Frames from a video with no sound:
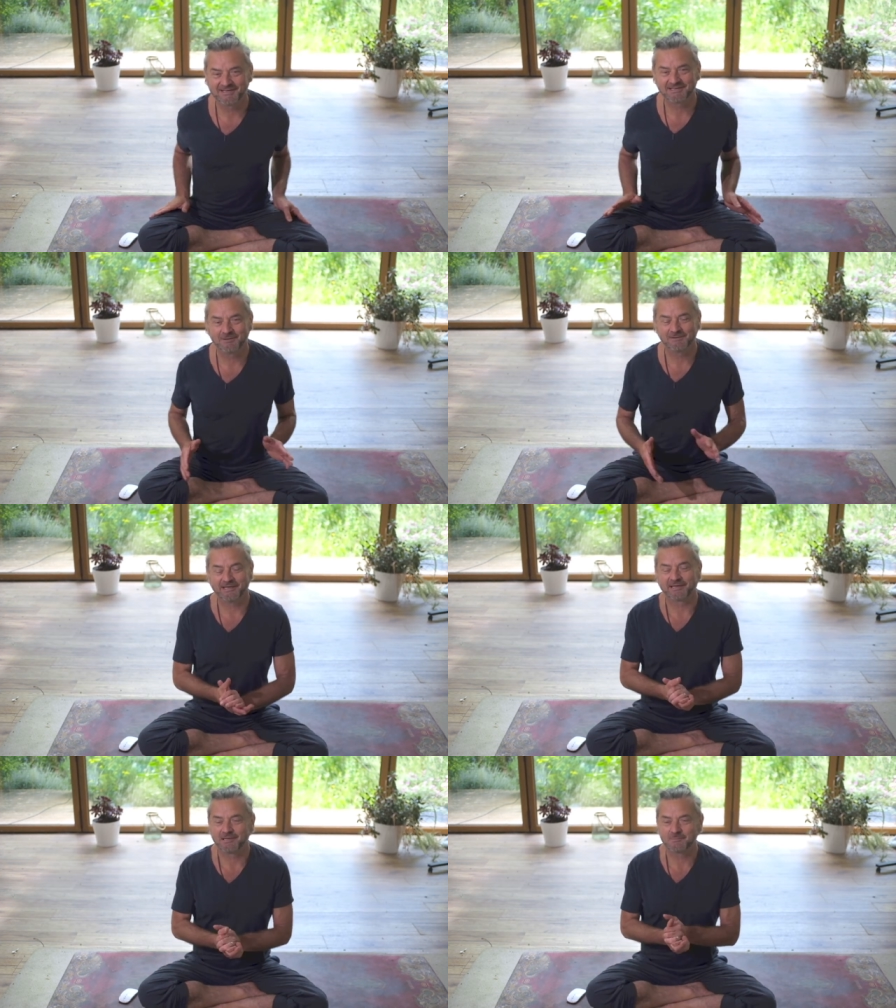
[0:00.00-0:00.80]
Okay,
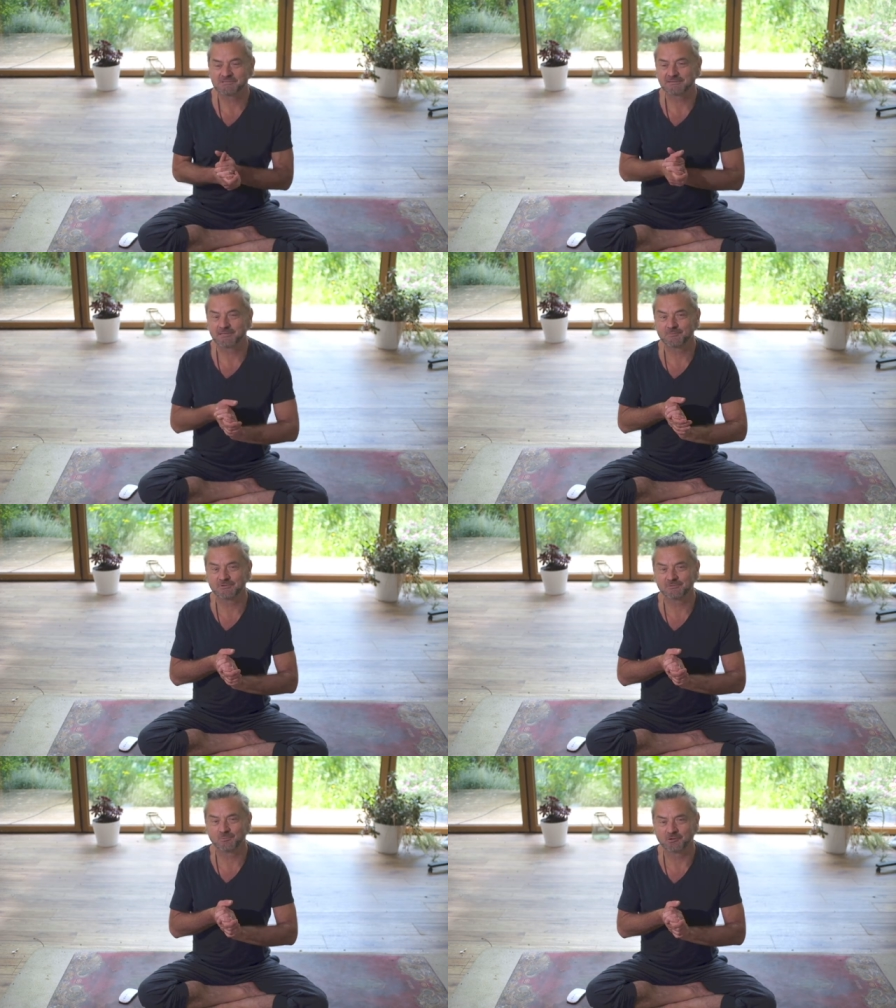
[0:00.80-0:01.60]
yeah, come and
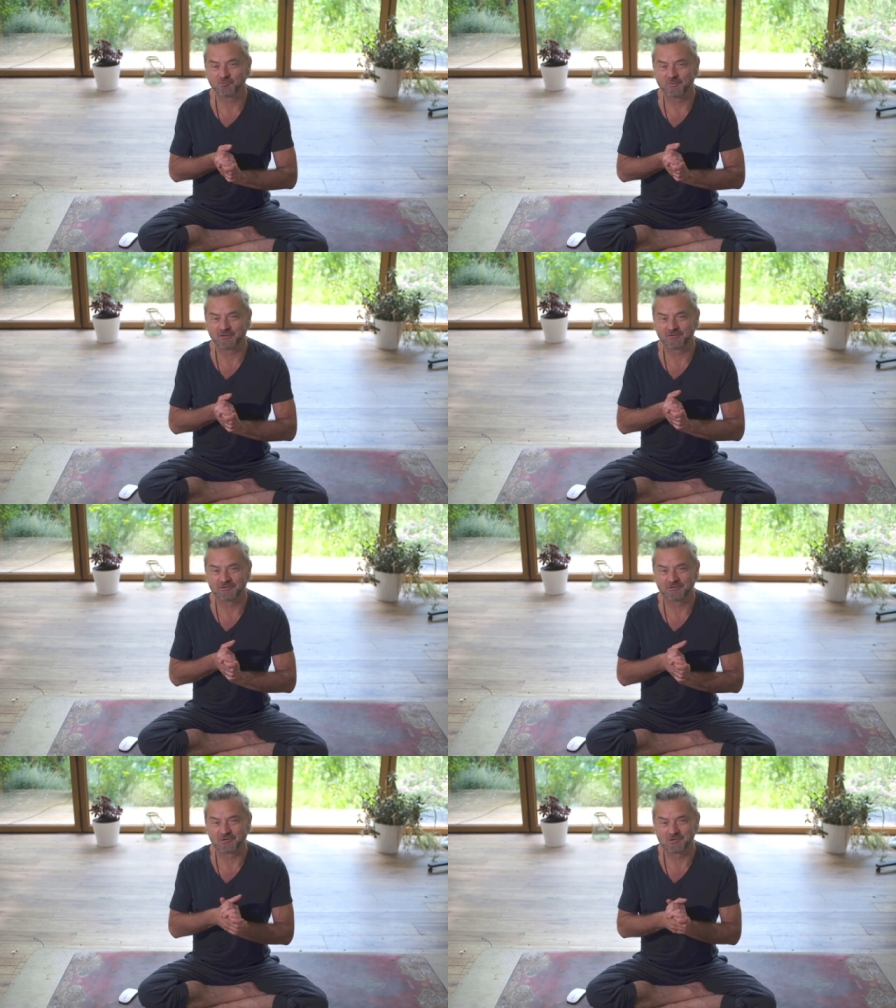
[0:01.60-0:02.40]
come and work with me
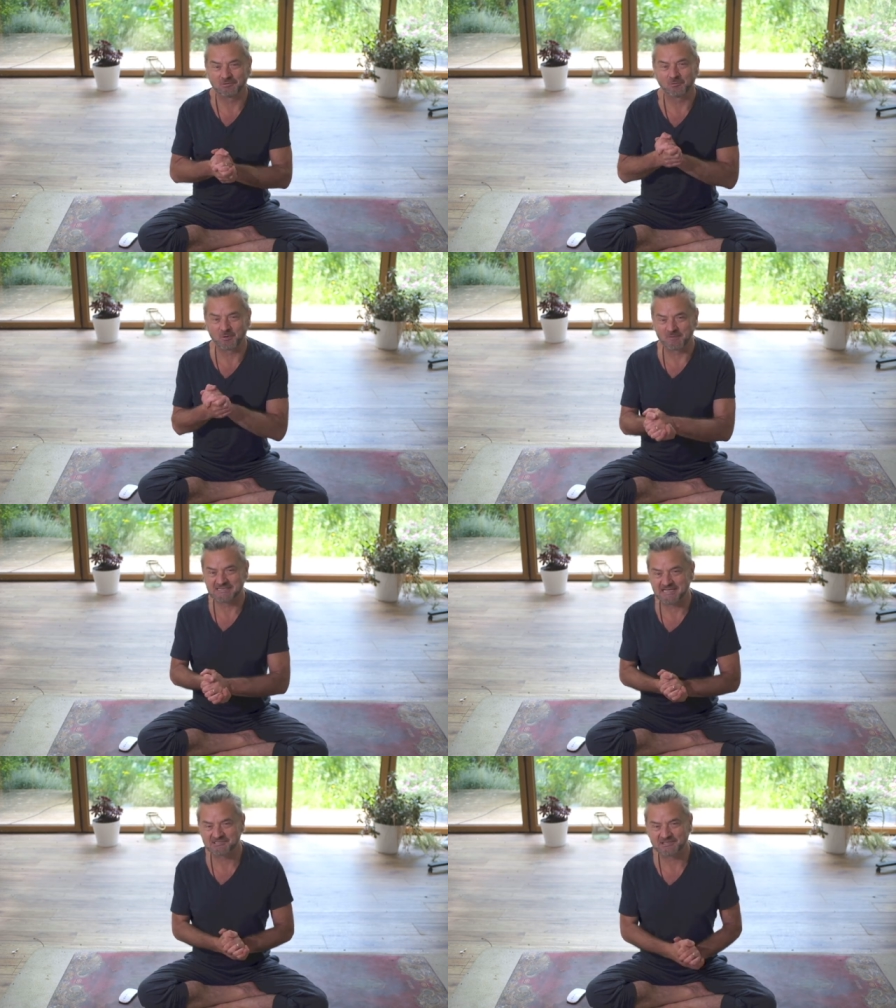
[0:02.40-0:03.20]
on on, on one
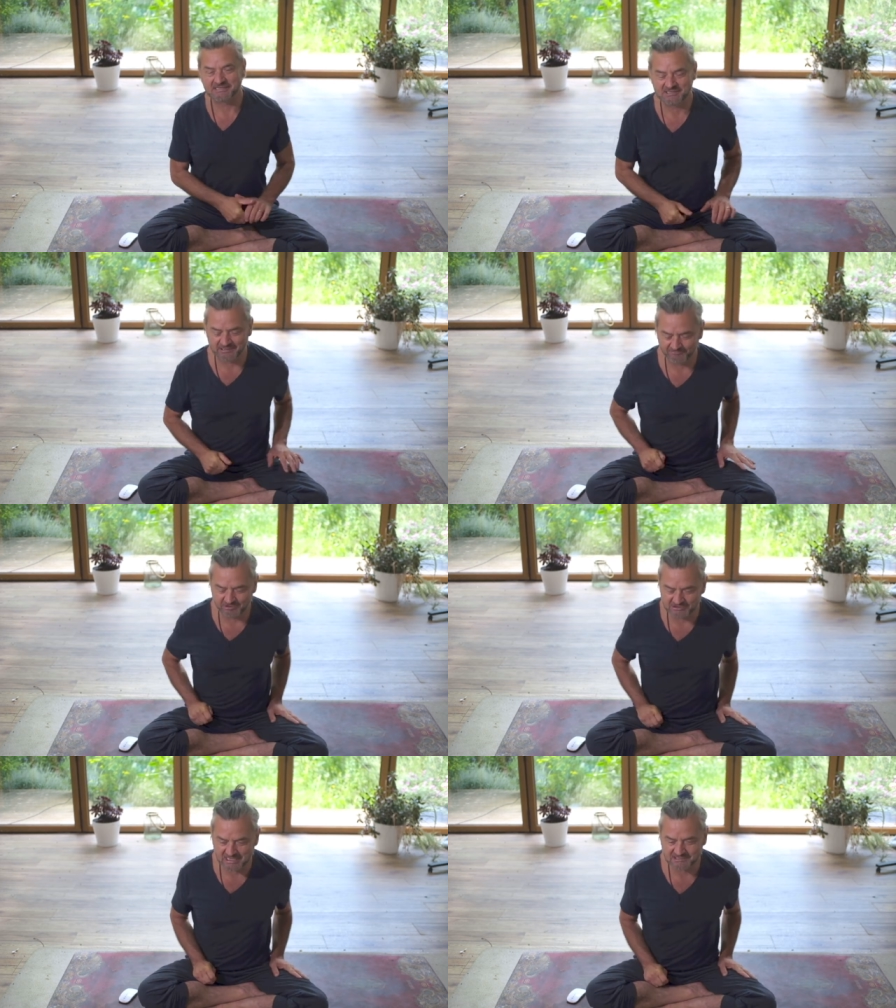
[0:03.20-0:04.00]
of my Saturdays. They're
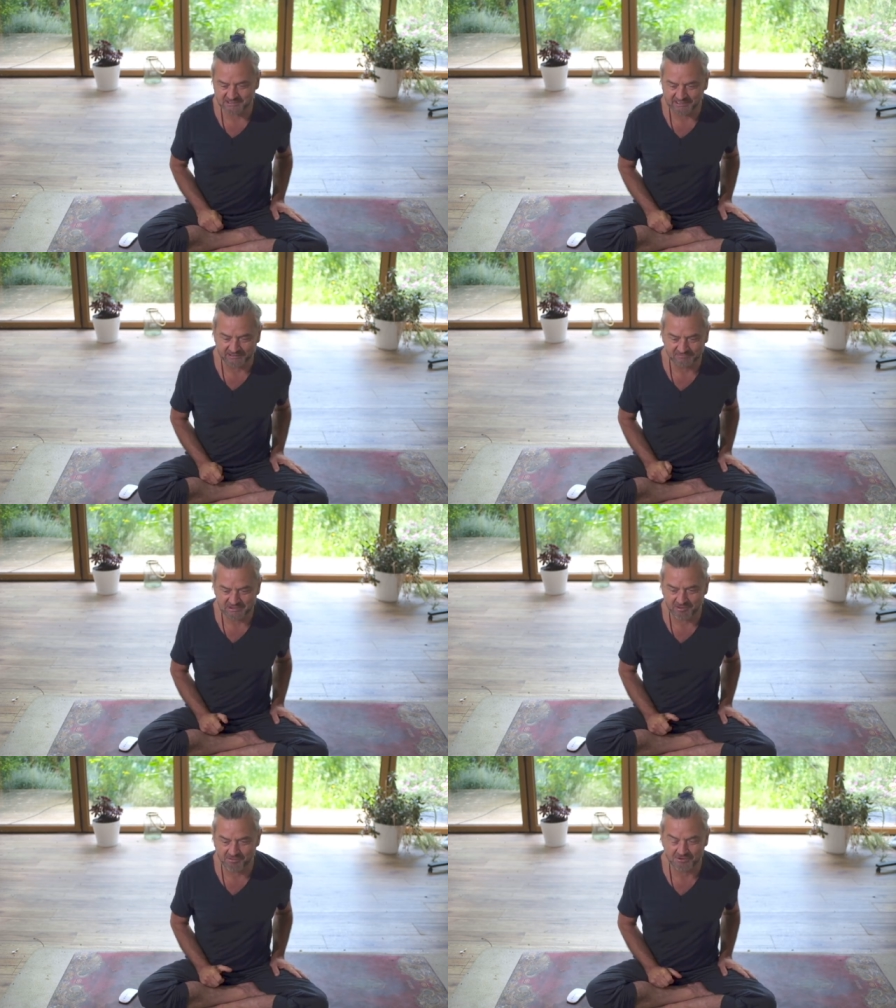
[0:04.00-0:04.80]
every
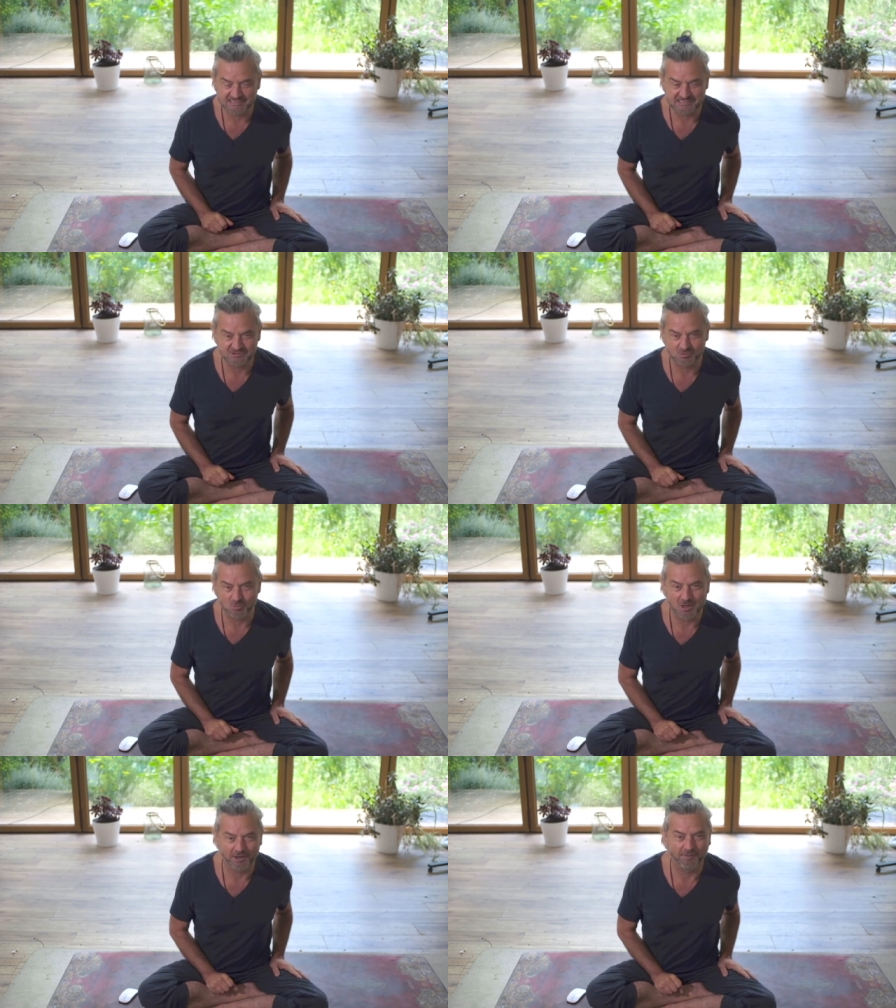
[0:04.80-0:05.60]
Saturday, ten thirty
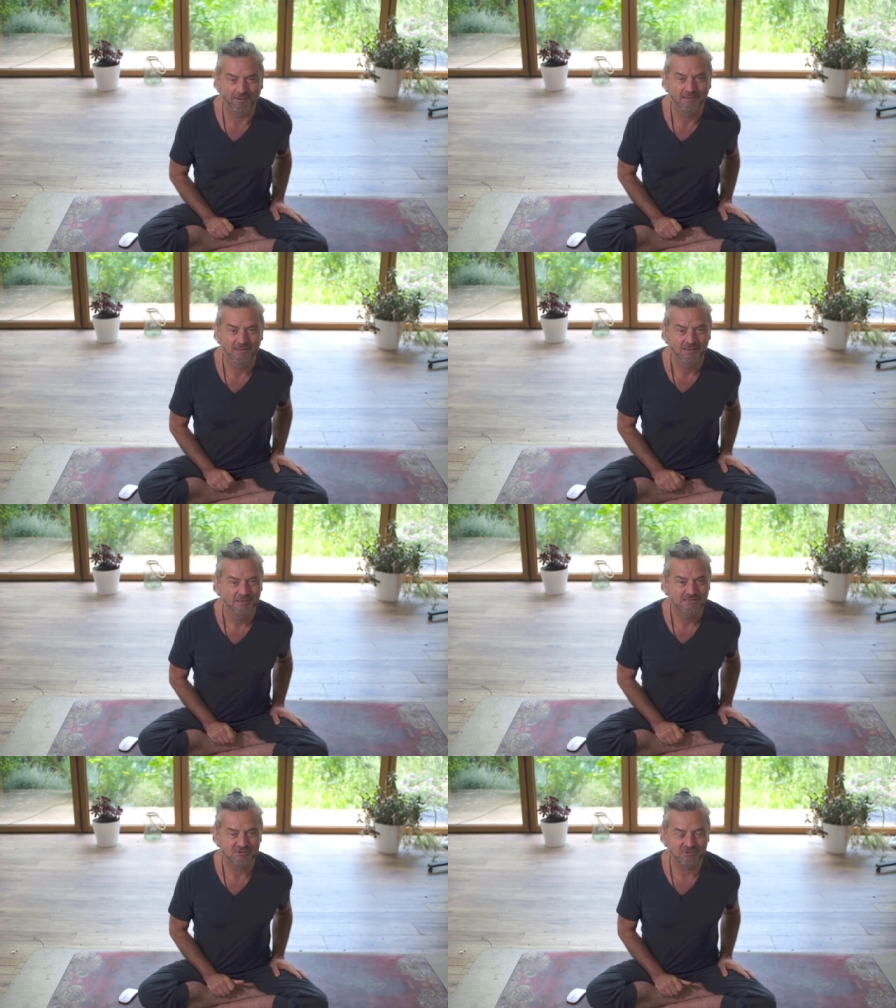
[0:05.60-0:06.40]
till one.
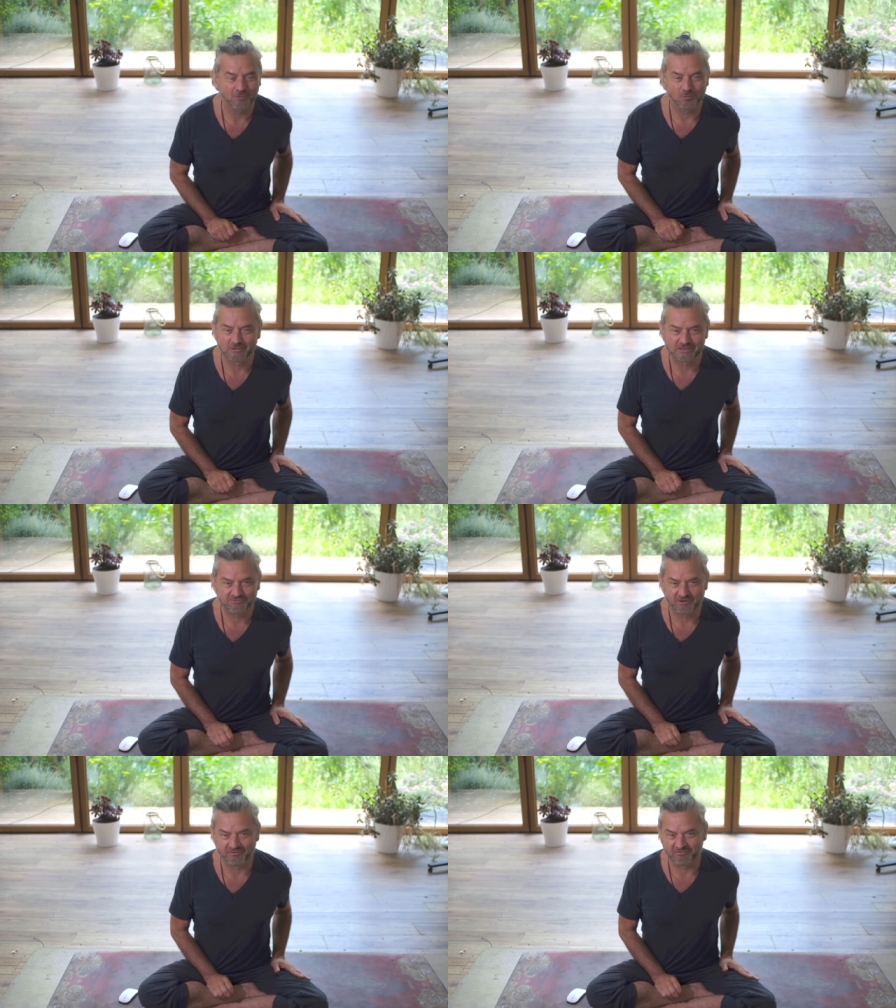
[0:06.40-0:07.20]
So
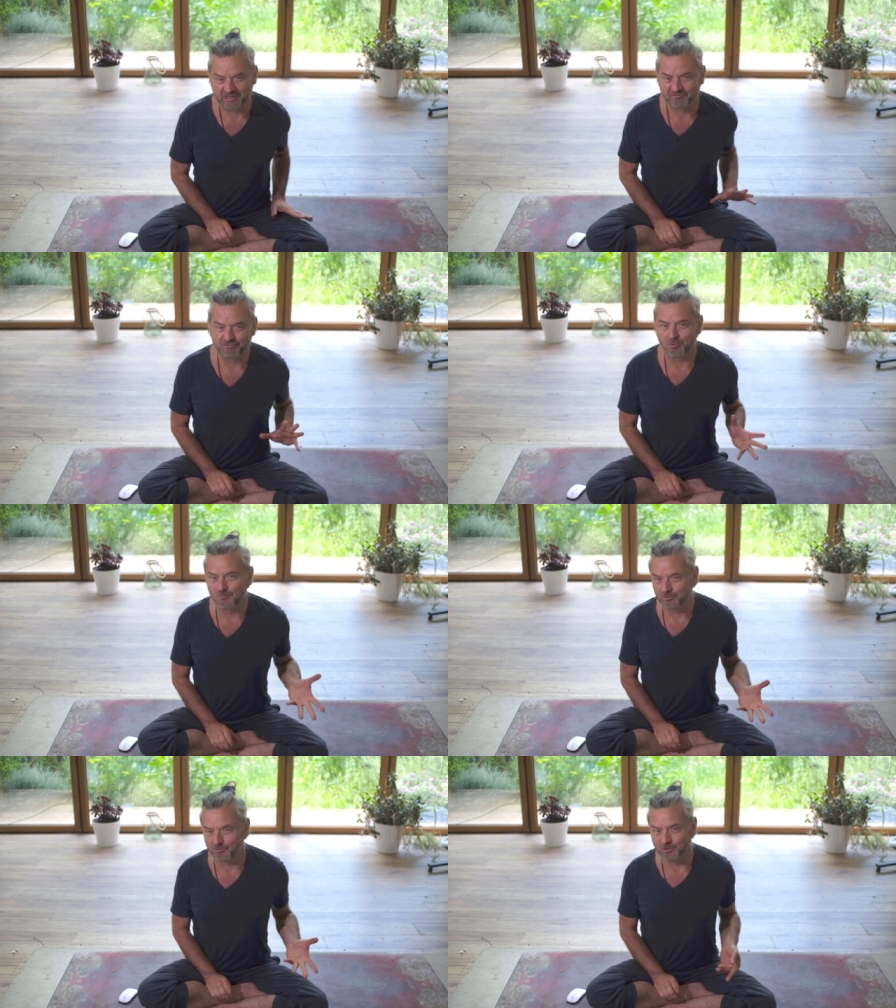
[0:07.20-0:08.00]
it's a very
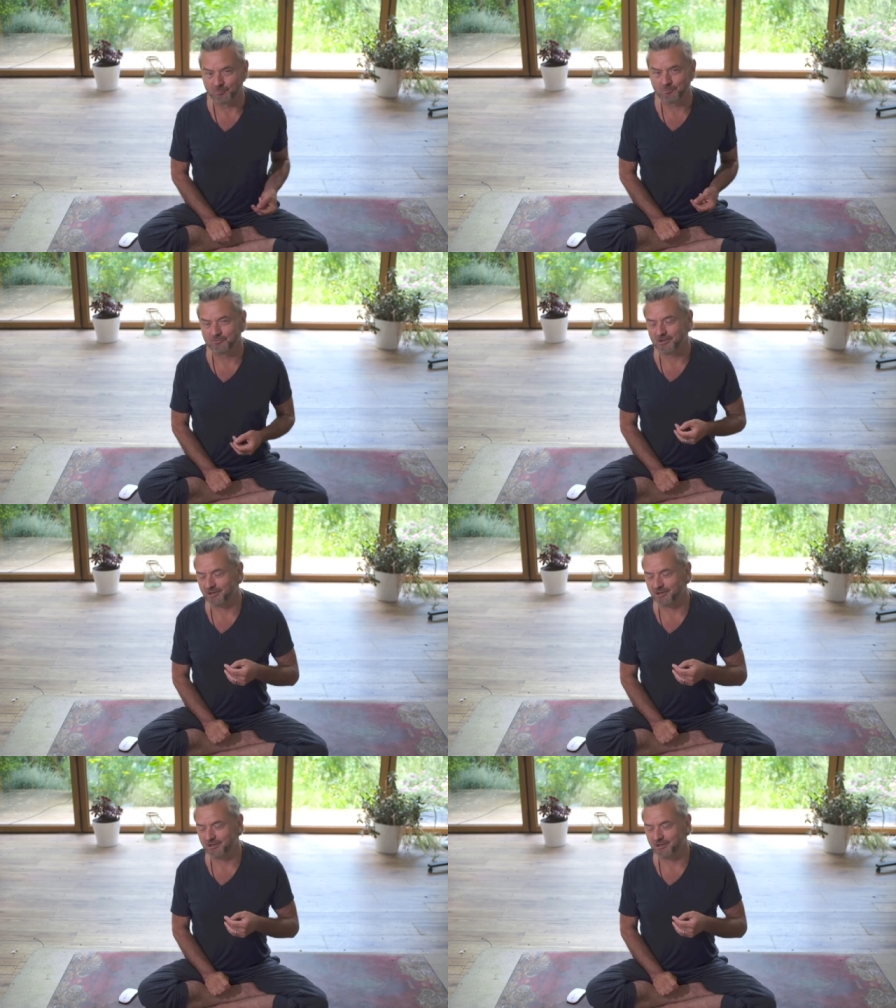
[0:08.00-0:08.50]
informal group.